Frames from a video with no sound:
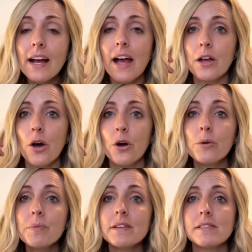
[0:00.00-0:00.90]
I
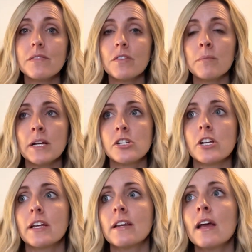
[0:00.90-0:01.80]
hope this
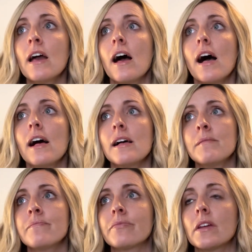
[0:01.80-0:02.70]
information,
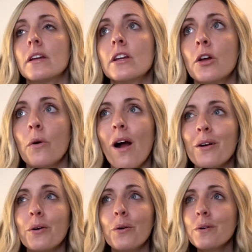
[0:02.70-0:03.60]
you know, our
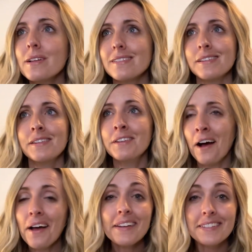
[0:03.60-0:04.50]
goal is
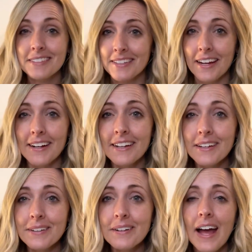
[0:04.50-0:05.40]
not to scare
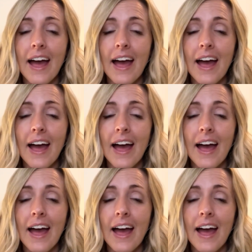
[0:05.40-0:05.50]
you.